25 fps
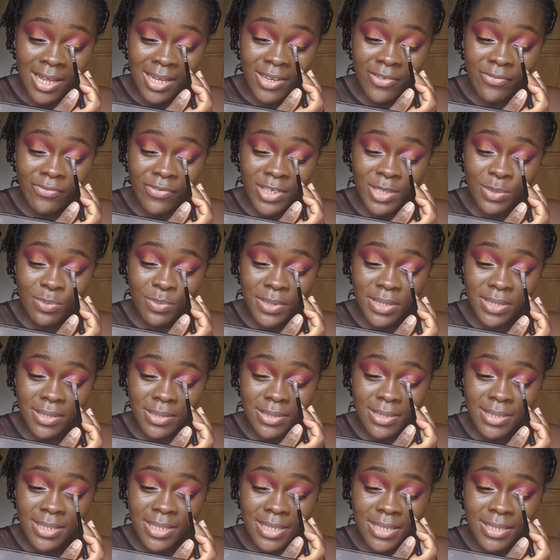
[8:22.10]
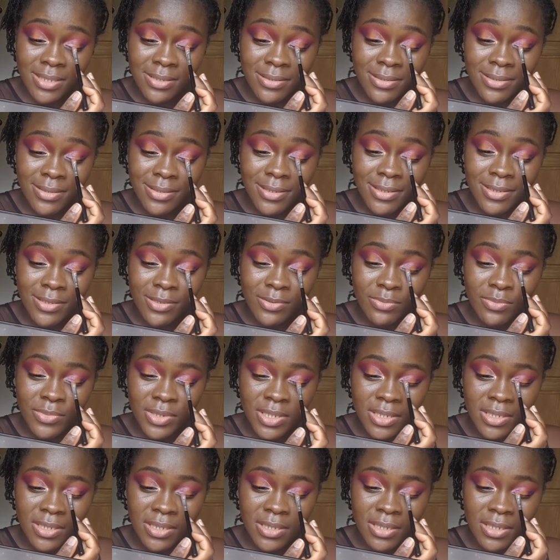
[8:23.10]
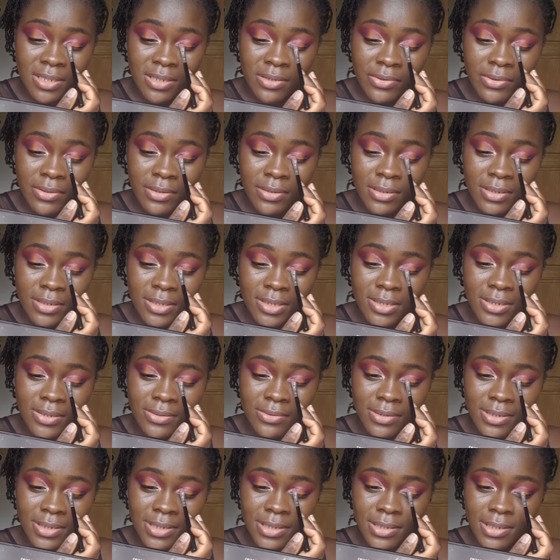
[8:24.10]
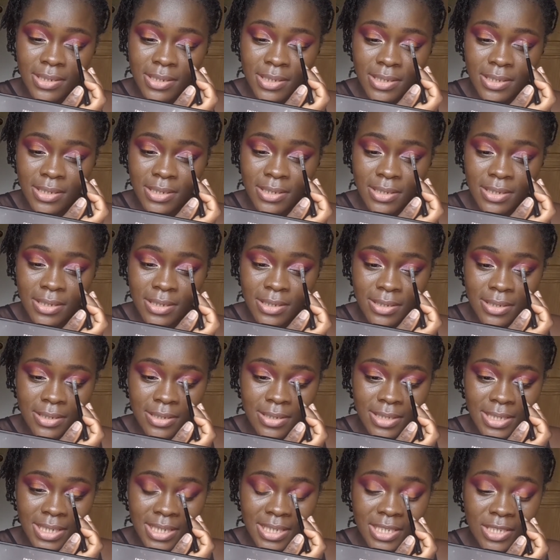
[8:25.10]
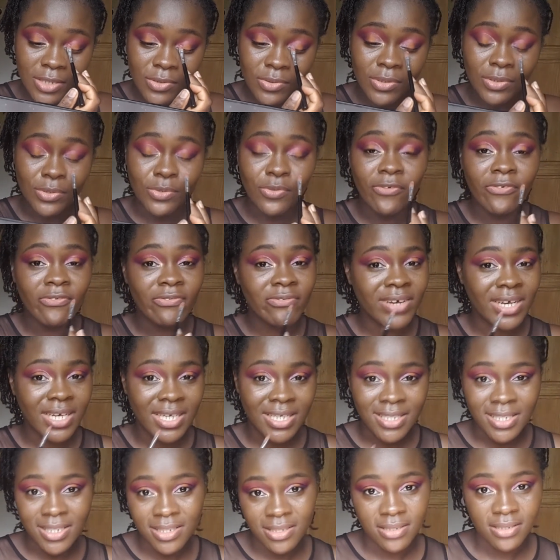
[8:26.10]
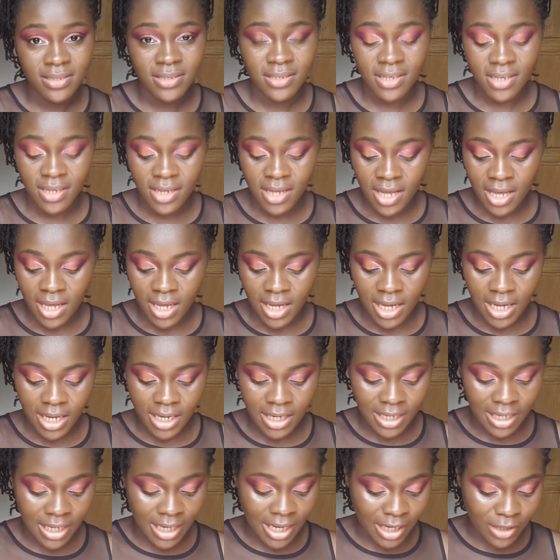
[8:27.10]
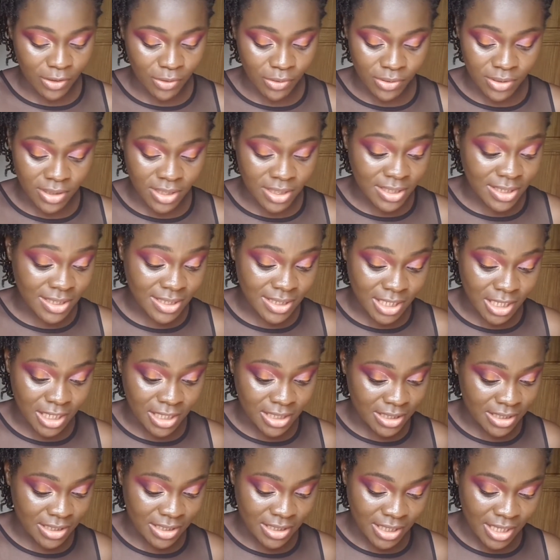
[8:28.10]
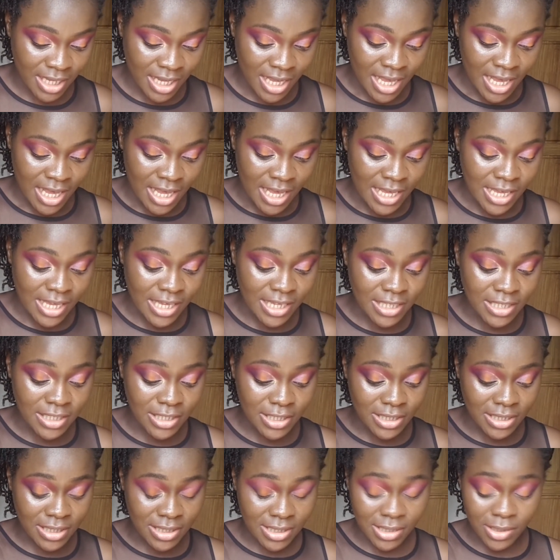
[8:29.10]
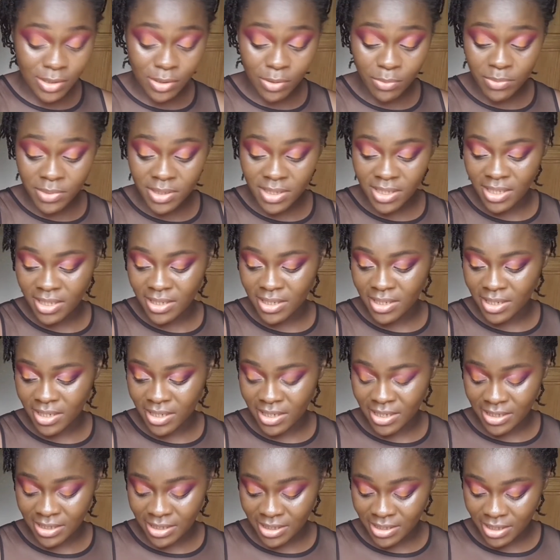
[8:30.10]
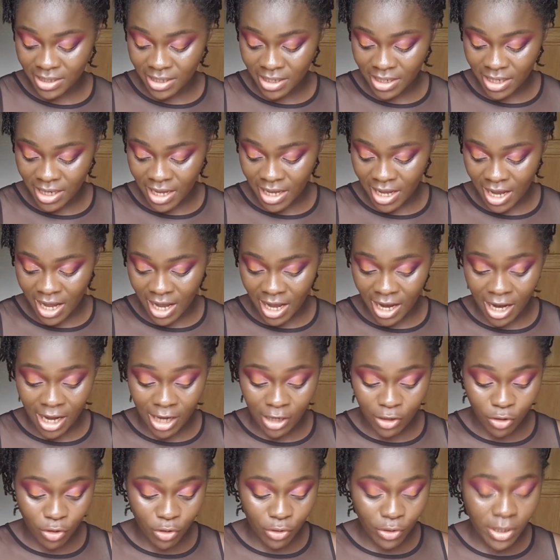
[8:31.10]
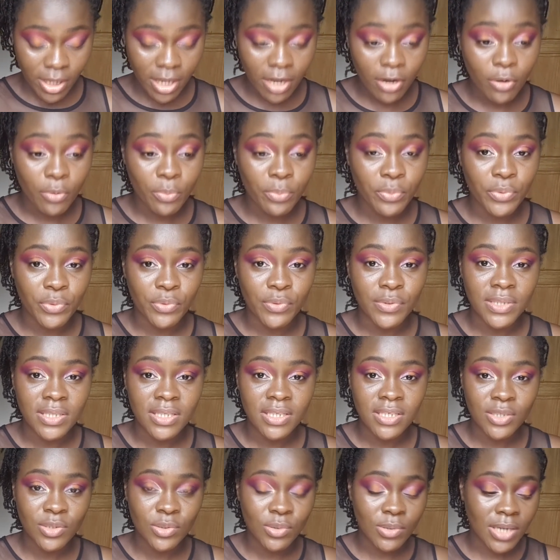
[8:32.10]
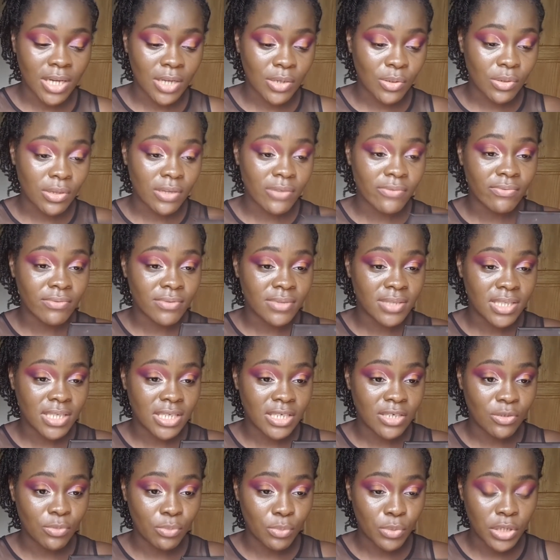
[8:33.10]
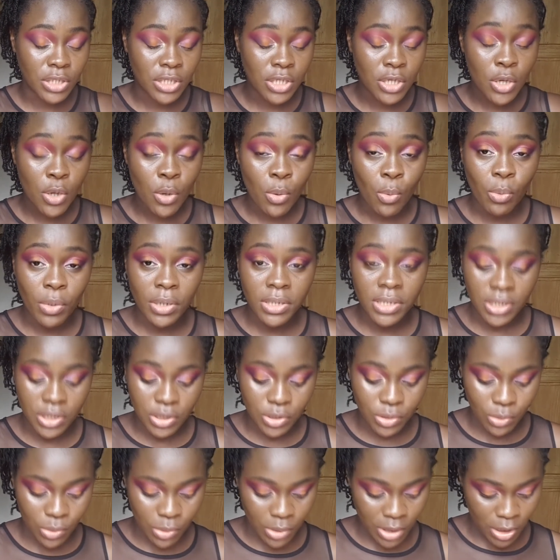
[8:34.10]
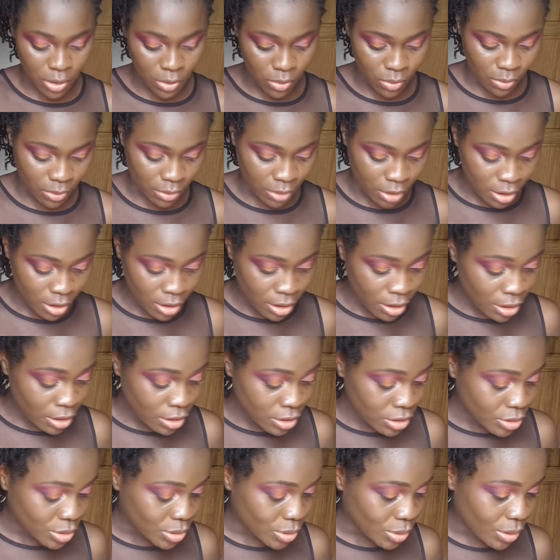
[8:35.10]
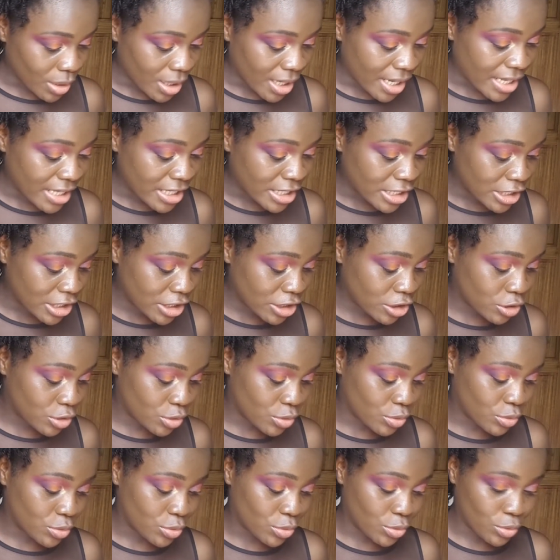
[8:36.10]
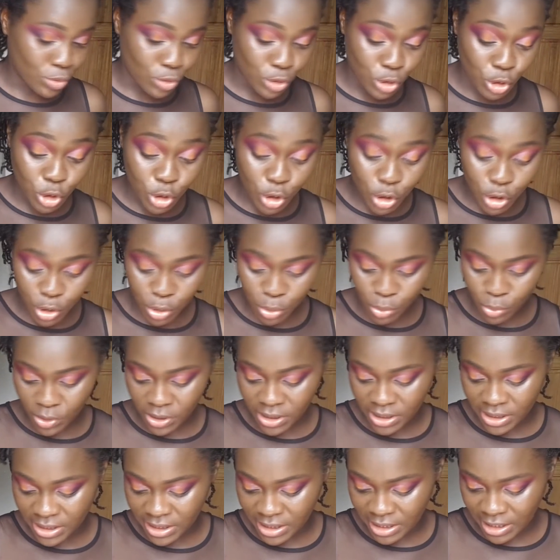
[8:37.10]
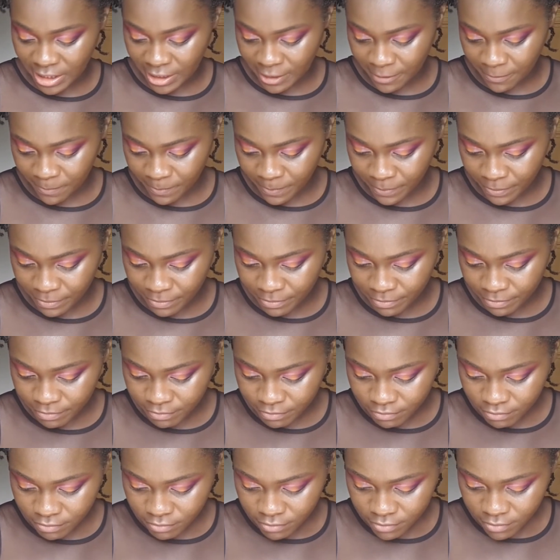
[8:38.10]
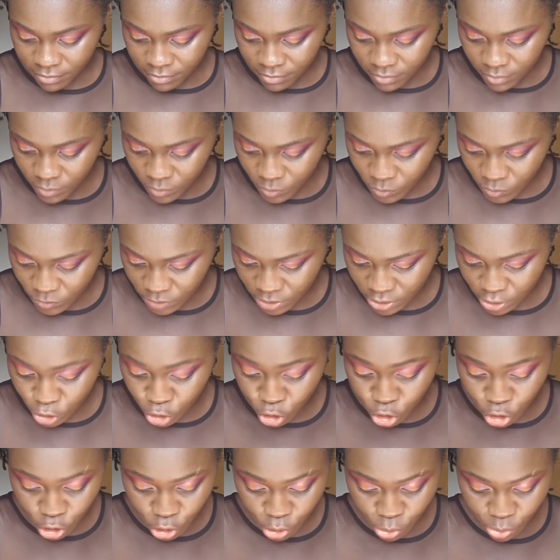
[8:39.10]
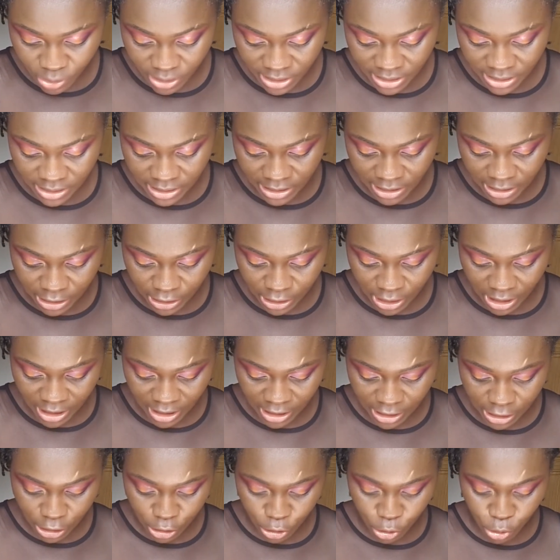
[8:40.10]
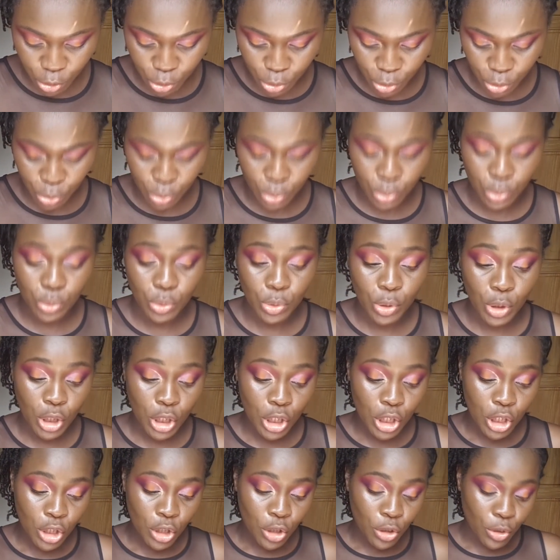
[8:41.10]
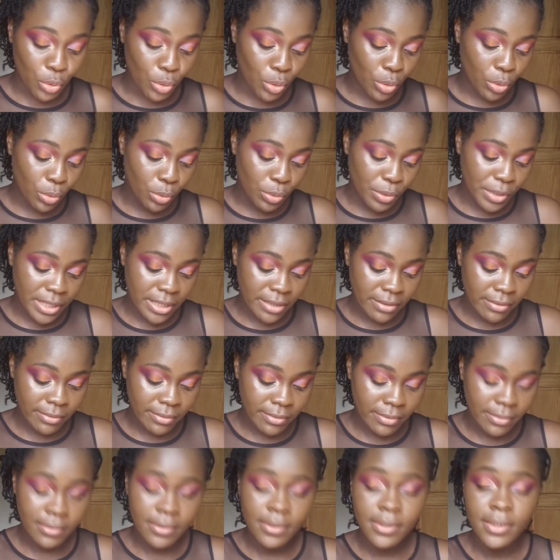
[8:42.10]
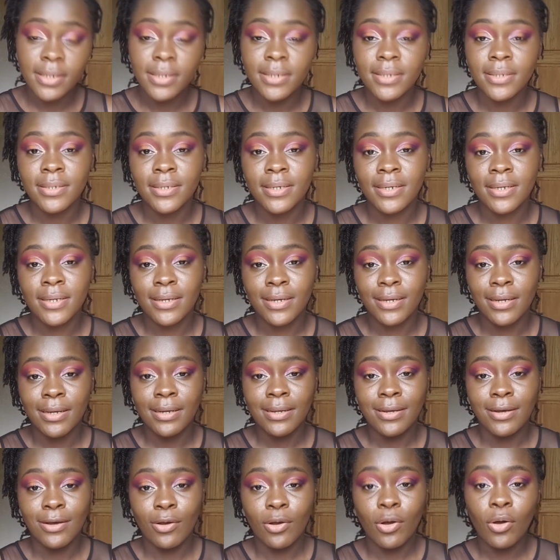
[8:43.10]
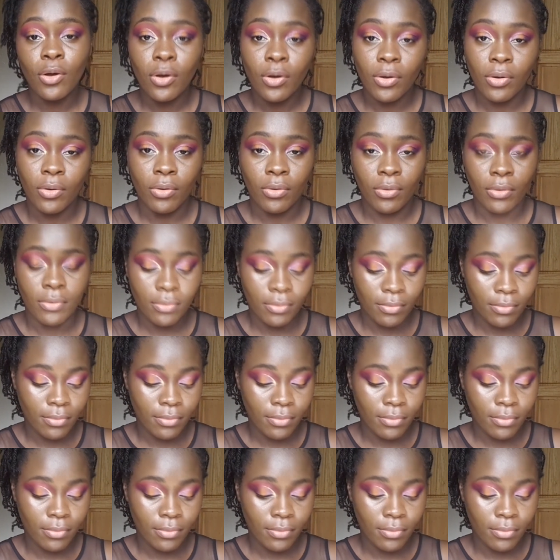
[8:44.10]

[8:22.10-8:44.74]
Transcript: the first person there to tell me, seriously, Danie, you're not fine. And I don't understand. It is something that I cannot help you since you cannot even tell me what is going on. So I need you to do just one thing. Just one thing I need you to do. You will call